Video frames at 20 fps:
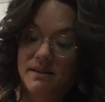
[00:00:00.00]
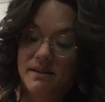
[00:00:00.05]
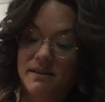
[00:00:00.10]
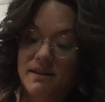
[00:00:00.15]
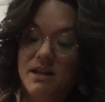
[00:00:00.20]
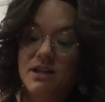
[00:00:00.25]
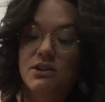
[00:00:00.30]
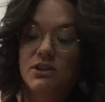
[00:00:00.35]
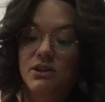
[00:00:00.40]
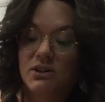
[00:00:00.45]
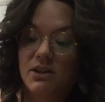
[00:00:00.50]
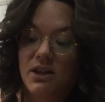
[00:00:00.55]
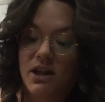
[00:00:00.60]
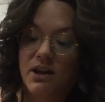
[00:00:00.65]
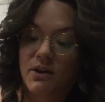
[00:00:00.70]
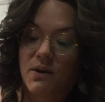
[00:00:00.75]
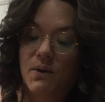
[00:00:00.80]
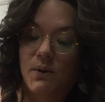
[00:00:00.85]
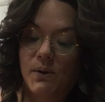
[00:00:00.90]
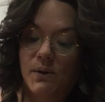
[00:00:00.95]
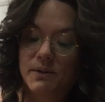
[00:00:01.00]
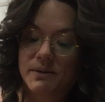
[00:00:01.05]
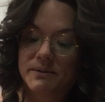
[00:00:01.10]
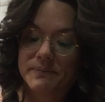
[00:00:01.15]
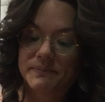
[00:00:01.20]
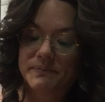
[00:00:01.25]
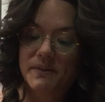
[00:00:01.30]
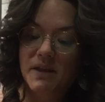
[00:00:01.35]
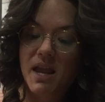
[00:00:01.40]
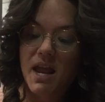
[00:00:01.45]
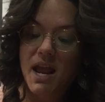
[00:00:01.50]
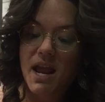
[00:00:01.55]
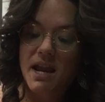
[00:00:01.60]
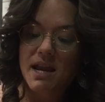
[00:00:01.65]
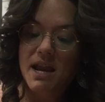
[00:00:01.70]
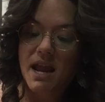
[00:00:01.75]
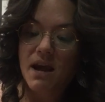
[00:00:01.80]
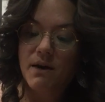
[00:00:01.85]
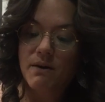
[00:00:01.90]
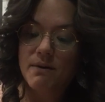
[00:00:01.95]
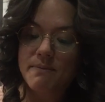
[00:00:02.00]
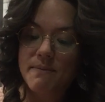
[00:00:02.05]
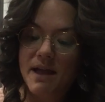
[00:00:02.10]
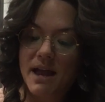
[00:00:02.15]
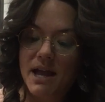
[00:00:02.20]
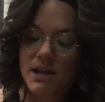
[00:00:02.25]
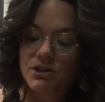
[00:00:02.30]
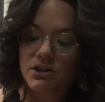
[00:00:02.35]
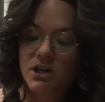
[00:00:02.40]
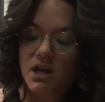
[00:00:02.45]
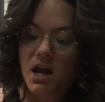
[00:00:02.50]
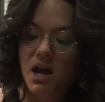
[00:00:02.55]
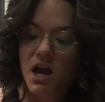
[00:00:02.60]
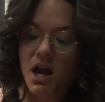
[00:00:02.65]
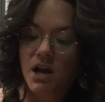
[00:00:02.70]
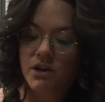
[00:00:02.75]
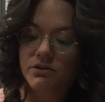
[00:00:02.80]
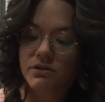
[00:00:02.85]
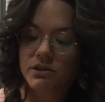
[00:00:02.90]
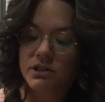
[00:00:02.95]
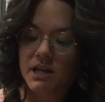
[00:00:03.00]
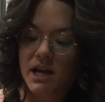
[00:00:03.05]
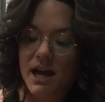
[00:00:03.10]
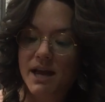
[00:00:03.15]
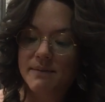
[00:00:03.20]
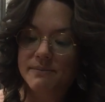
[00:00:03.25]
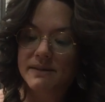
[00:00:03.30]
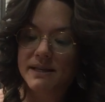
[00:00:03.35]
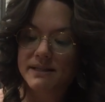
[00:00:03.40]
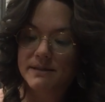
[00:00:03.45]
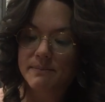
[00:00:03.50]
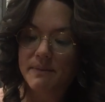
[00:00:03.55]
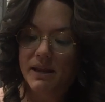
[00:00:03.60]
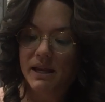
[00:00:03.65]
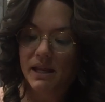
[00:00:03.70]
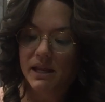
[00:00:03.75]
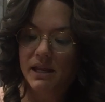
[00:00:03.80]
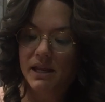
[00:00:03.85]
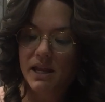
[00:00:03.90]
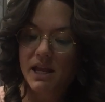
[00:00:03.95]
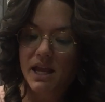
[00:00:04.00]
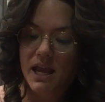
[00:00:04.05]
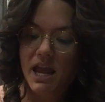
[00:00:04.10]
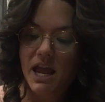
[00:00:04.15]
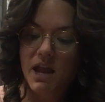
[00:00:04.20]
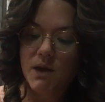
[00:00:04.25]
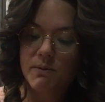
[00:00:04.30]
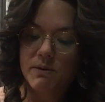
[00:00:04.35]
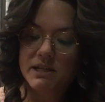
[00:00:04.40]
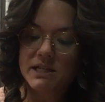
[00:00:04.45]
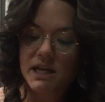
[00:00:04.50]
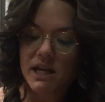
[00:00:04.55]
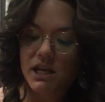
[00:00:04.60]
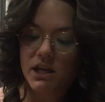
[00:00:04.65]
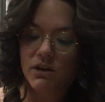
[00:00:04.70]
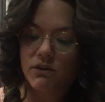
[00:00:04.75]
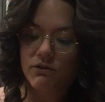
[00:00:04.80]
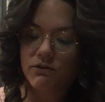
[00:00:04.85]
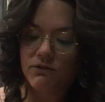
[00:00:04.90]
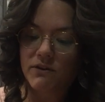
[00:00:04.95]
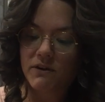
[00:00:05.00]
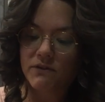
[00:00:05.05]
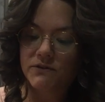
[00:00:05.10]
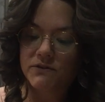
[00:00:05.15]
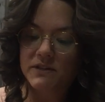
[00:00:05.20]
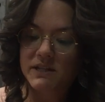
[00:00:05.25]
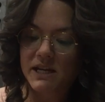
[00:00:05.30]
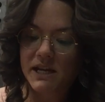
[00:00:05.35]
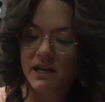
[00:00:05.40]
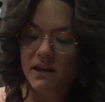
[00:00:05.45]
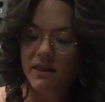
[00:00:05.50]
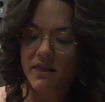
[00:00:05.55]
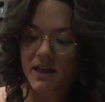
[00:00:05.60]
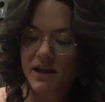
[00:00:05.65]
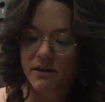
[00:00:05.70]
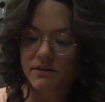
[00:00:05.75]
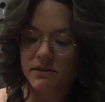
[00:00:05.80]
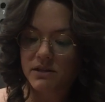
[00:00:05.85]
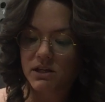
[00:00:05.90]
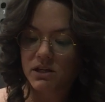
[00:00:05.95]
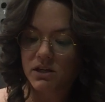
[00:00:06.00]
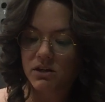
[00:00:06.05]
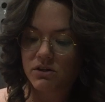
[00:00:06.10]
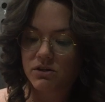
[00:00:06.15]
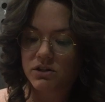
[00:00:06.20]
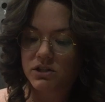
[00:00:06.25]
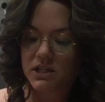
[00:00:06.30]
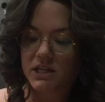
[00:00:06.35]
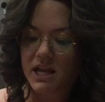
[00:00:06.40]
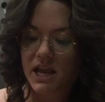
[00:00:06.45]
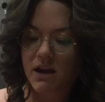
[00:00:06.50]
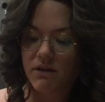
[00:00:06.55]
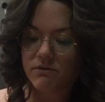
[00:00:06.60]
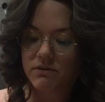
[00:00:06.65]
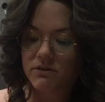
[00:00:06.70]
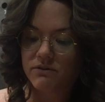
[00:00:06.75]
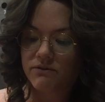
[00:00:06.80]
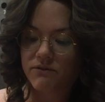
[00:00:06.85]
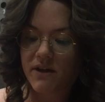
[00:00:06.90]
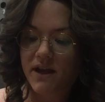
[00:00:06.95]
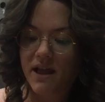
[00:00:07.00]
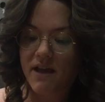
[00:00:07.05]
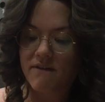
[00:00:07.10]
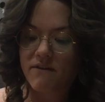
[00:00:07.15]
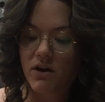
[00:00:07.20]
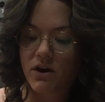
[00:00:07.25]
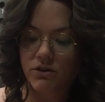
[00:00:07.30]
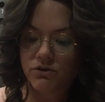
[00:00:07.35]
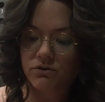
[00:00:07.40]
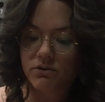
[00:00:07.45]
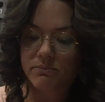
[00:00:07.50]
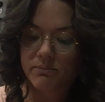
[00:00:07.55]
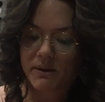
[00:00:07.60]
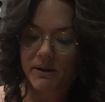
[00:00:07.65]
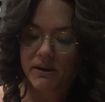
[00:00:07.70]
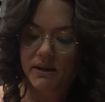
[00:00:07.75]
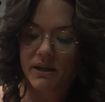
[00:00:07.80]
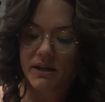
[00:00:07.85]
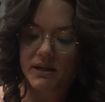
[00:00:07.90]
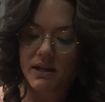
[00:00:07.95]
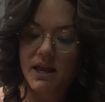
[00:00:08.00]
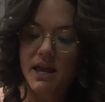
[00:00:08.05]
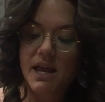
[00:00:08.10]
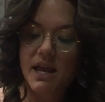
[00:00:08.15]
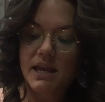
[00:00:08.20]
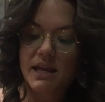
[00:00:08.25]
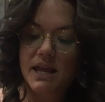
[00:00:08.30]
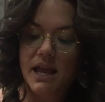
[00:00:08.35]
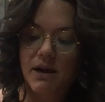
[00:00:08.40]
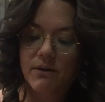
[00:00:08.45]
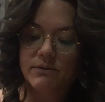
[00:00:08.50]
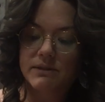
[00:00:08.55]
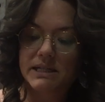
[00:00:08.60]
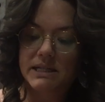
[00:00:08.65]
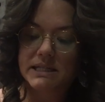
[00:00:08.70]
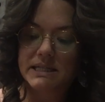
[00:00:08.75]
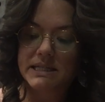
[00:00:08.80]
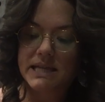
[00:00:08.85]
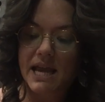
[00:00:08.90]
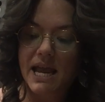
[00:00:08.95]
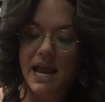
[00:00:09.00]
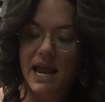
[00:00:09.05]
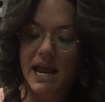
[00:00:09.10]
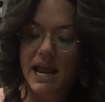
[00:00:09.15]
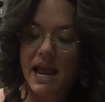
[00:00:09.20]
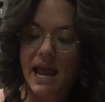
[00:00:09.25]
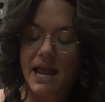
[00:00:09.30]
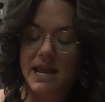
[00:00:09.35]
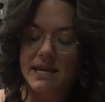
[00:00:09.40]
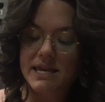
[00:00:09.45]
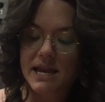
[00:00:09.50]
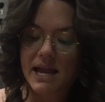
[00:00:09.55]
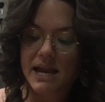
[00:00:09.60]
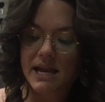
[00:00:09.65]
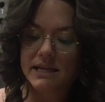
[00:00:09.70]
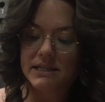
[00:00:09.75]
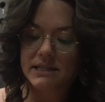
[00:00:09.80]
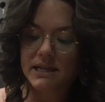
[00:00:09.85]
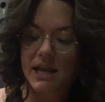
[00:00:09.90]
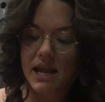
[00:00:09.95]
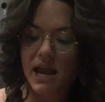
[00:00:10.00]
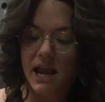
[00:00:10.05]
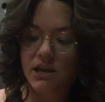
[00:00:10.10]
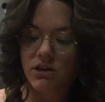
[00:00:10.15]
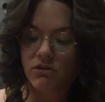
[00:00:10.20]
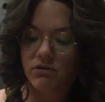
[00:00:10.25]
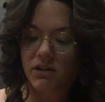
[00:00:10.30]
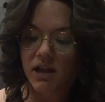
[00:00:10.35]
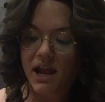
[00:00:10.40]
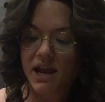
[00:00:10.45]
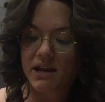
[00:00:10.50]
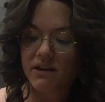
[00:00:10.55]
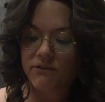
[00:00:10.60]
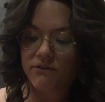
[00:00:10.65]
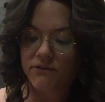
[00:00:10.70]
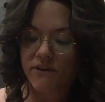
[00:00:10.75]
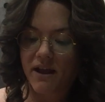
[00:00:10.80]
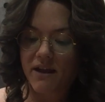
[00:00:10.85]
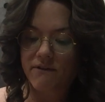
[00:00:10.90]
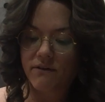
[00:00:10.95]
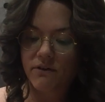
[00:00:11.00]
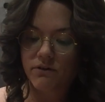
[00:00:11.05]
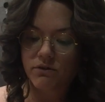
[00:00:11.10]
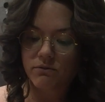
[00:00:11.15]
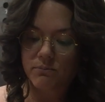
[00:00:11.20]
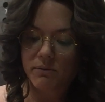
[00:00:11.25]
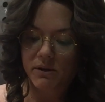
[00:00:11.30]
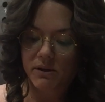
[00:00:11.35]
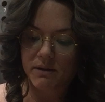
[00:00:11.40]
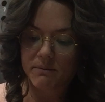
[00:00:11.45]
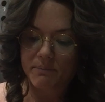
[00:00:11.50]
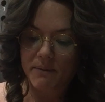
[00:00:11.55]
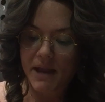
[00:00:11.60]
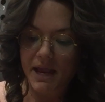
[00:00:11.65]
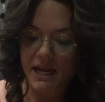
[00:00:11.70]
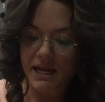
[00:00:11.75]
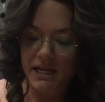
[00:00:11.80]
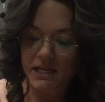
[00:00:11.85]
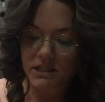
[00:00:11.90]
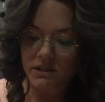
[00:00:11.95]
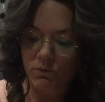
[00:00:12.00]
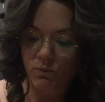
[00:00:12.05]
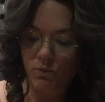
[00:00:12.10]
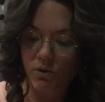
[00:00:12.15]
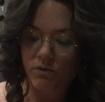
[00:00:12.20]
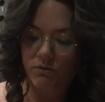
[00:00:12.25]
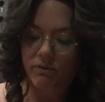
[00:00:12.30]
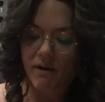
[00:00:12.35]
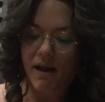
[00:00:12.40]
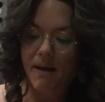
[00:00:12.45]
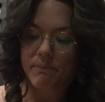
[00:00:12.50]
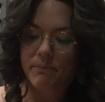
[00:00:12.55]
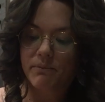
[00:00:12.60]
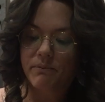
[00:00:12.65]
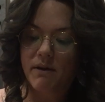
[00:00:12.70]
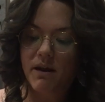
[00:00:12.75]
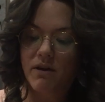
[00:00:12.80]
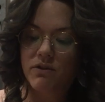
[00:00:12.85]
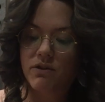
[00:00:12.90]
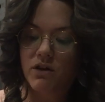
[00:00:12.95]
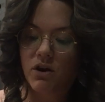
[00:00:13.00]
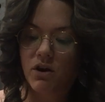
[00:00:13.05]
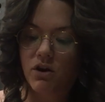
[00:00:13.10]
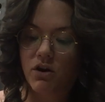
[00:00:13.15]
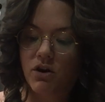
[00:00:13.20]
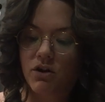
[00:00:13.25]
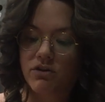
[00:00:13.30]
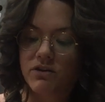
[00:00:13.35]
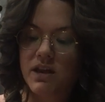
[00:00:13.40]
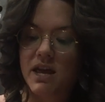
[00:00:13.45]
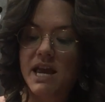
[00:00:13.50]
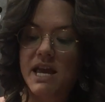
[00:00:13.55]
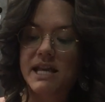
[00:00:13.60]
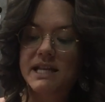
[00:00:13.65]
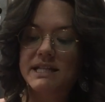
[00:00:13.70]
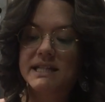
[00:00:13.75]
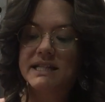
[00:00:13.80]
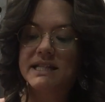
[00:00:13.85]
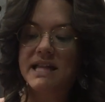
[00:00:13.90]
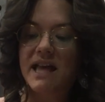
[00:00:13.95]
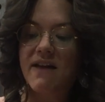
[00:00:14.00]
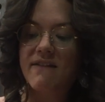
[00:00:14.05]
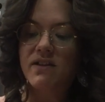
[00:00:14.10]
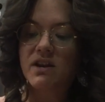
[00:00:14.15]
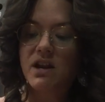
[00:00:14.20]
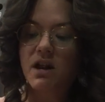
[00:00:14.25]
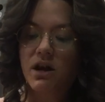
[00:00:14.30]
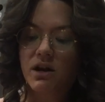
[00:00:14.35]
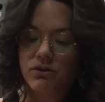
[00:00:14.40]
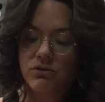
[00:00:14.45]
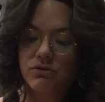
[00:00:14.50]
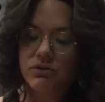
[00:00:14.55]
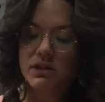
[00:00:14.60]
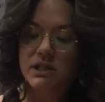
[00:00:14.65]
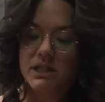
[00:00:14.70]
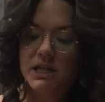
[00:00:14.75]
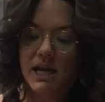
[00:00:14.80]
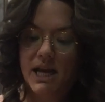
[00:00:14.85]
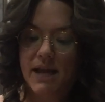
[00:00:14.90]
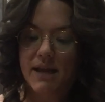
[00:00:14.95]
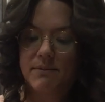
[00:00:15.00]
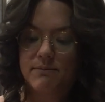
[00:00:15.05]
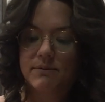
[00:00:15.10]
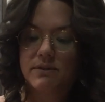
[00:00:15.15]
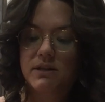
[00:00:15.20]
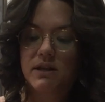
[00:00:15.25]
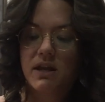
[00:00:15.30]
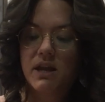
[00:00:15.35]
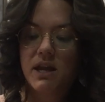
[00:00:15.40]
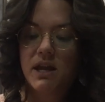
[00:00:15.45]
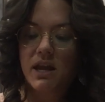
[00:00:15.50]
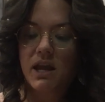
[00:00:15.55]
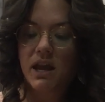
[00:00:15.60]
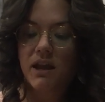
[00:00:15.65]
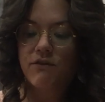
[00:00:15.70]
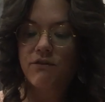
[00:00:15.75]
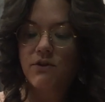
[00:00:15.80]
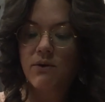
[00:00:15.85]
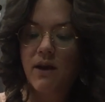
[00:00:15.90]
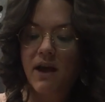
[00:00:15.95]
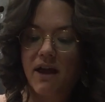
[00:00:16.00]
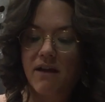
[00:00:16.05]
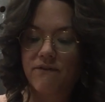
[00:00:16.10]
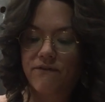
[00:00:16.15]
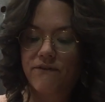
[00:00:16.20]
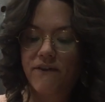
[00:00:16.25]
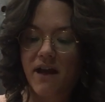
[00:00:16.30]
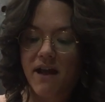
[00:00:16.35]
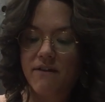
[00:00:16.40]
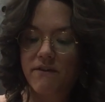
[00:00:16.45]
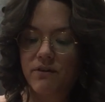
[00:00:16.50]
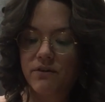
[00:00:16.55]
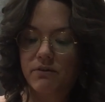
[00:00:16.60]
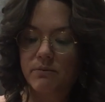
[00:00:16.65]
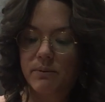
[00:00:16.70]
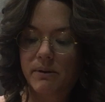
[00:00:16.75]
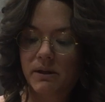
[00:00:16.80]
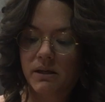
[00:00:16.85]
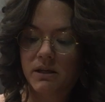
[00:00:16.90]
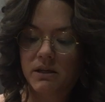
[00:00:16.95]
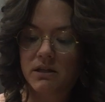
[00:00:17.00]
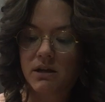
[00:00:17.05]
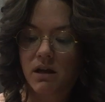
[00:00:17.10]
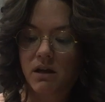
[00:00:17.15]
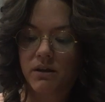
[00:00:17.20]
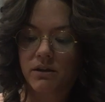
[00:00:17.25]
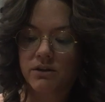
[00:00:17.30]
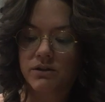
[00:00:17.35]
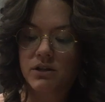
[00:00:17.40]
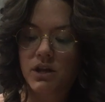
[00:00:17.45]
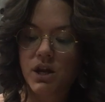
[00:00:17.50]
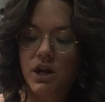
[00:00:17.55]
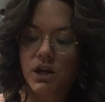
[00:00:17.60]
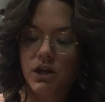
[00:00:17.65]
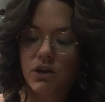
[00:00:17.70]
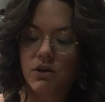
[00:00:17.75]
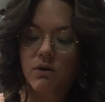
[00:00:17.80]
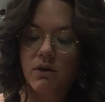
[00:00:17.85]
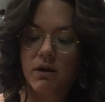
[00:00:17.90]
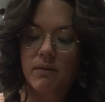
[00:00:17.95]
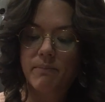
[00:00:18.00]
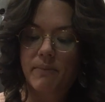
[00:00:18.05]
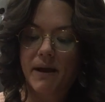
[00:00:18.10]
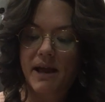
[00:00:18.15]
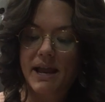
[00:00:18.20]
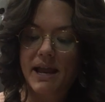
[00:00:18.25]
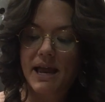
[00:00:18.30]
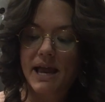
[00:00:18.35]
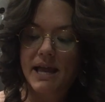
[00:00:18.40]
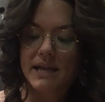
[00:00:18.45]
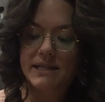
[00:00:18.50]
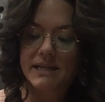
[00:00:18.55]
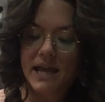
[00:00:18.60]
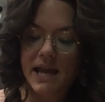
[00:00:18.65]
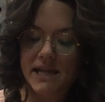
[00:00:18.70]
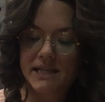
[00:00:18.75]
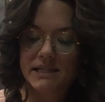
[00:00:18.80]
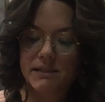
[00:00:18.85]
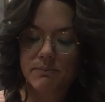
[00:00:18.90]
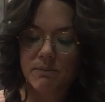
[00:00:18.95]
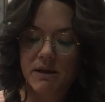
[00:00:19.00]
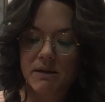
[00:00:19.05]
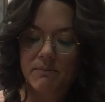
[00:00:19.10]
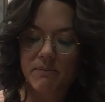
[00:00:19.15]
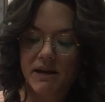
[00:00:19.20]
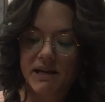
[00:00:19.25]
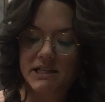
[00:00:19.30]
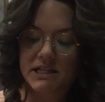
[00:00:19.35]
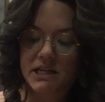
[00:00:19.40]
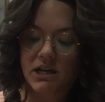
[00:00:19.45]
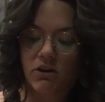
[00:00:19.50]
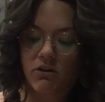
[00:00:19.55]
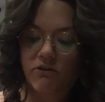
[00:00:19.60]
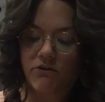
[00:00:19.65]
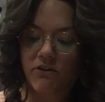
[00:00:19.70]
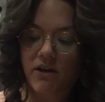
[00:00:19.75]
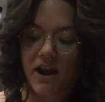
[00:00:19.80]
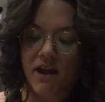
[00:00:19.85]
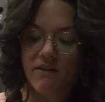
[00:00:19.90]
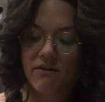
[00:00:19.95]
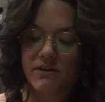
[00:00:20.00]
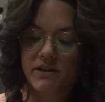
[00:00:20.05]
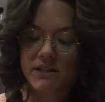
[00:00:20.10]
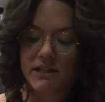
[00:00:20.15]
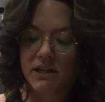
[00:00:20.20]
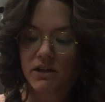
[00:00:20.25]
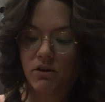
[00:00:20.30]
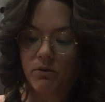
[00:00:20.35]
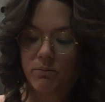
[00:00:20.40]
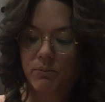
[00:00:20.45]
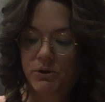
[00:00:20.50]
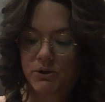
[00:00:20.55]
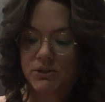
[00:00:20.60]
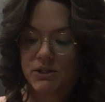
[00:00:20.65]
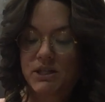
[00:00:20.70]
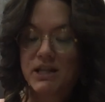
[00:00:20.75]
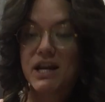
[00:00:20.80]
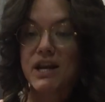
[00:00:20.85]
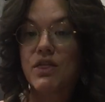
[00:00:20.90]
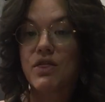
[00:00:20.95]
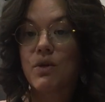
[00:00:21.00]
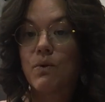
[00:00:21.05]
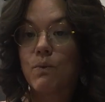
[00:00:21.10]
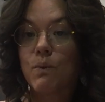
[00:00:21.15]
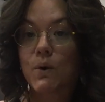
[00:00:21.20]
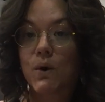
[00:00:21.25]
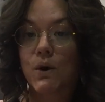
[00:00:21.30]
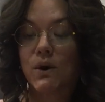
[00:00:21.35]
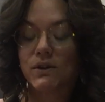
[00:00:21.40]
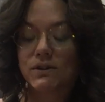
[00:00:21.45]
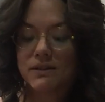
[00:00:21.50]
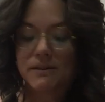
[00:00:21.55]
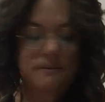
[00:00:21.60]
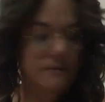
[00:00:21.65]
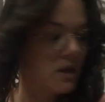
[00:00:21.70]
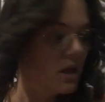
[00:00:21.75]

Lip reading: They took a lot of gold. Now imagine 100 times as many. It would take you 15,000 years to count to 500 billion, counting day and night. And your line of 500 billion pennies would wrap around the earth 700 times. If you had $500 billion, you could buy a 10-speed bicycle for every single person in the world.